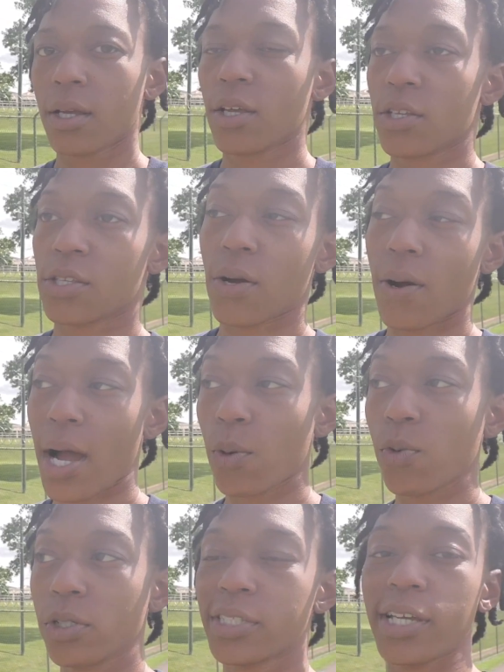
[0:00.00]
So I
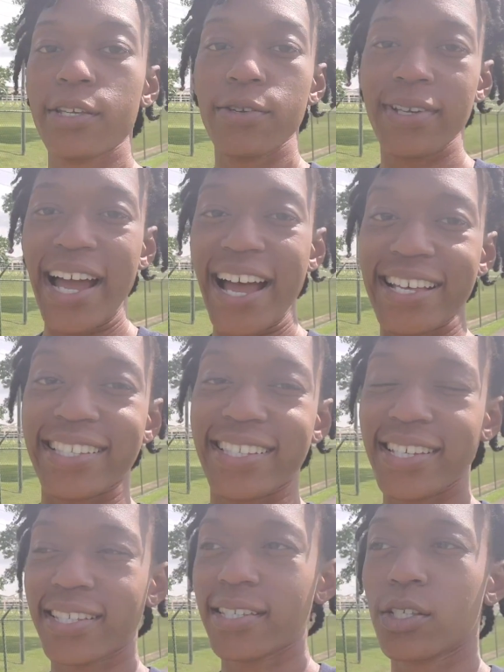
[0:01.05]
will tell you guys,
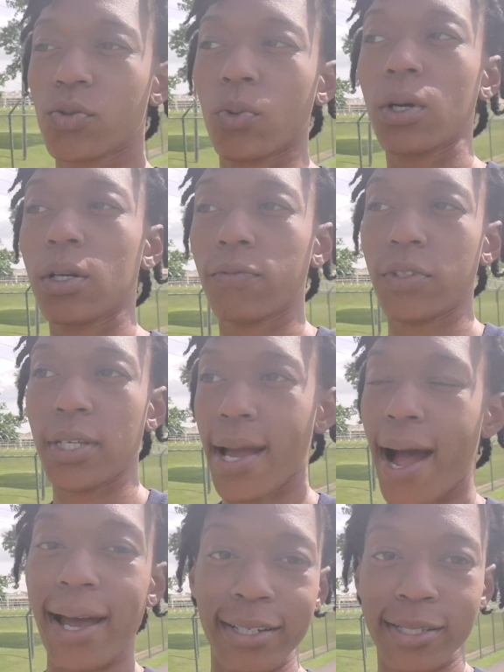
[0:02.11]
this is one of the
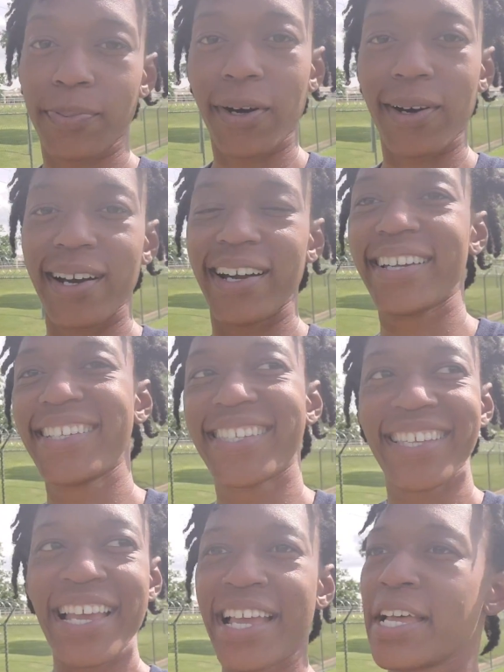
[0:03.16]
hottest parks.
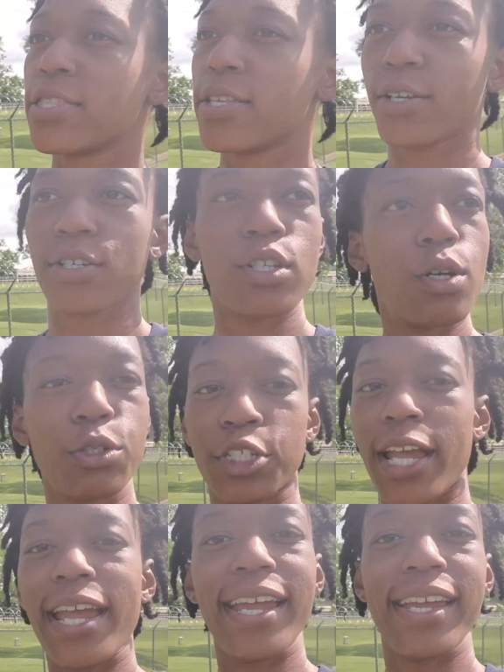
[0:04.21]
There's no
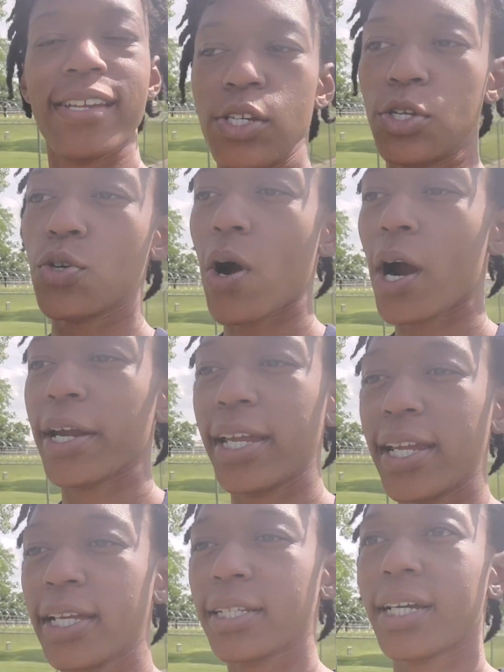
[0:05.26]
shade. You are
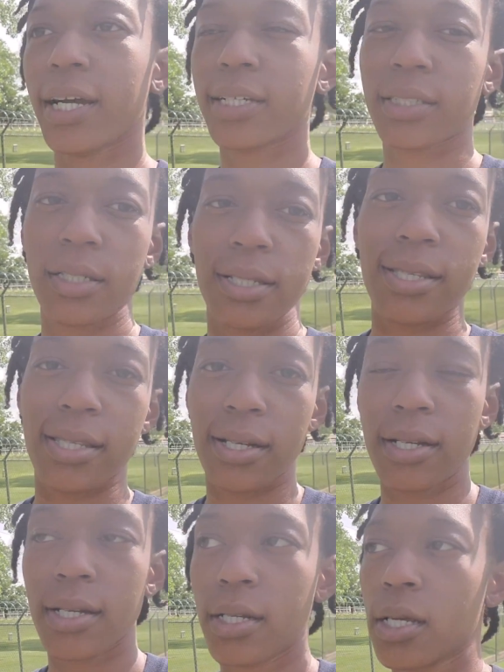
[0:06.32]
in constant
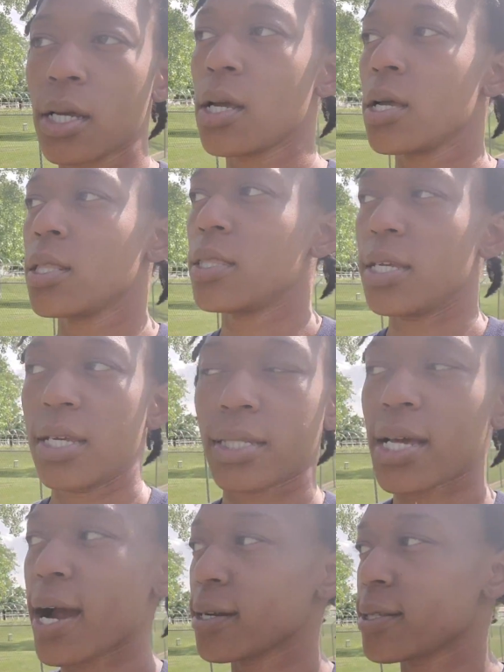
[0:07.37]
sun the
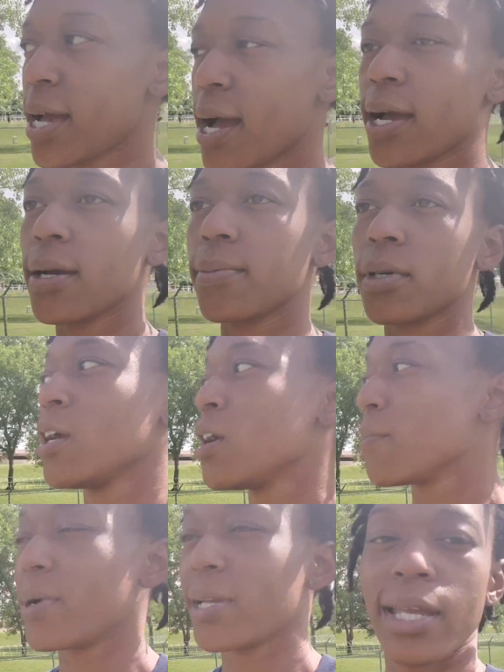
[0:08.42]
entire time.
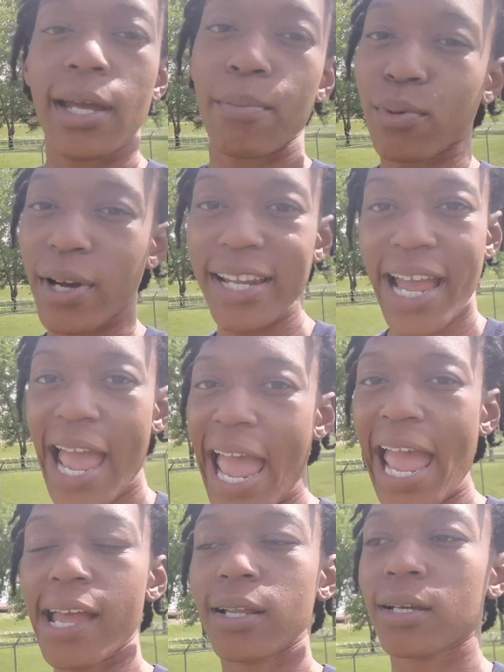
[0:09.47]
But yeah, bring a
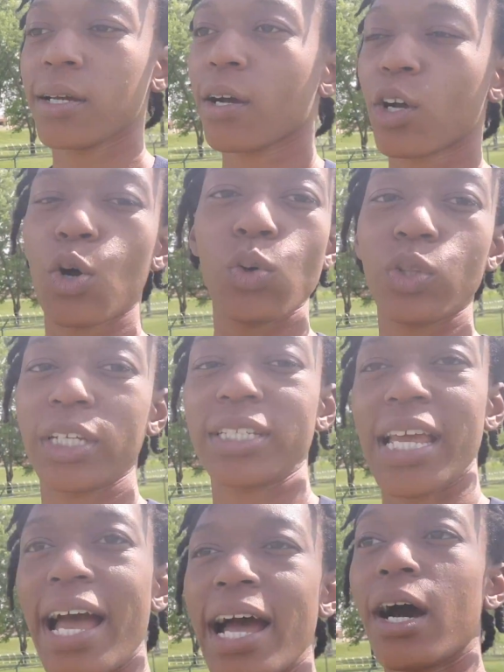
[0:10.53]
hat, cooling
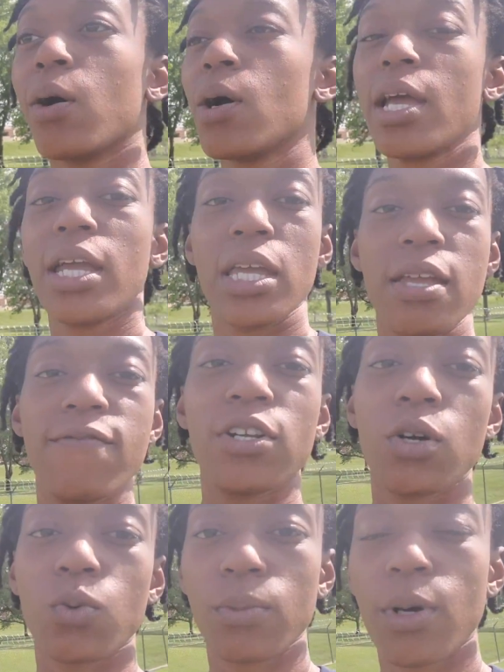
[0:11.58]
towel, even
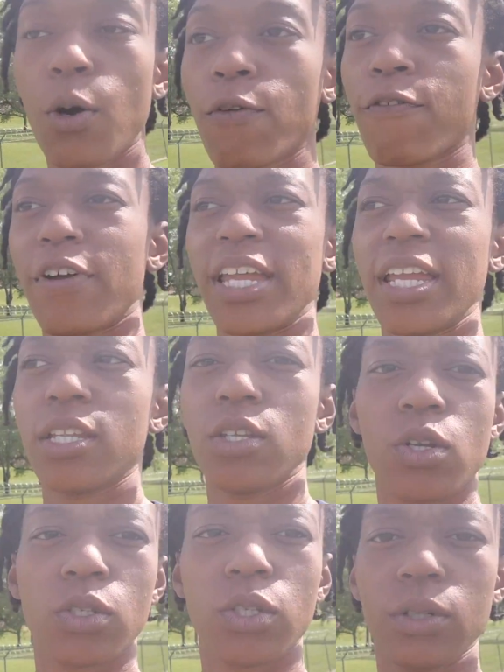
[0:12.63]
a remote fan, you
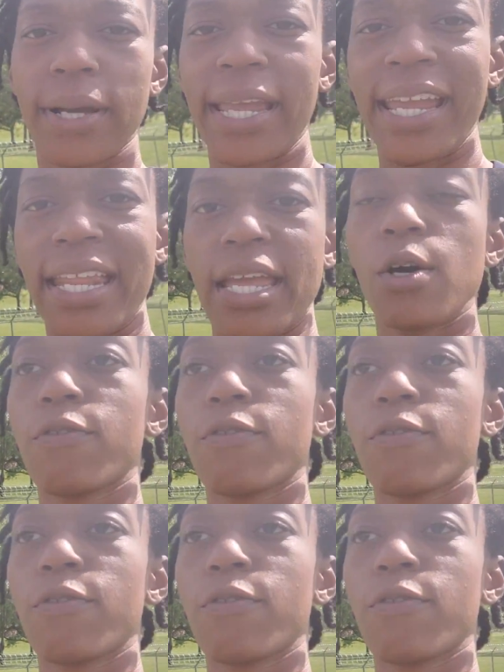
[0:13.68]
know, the little handheld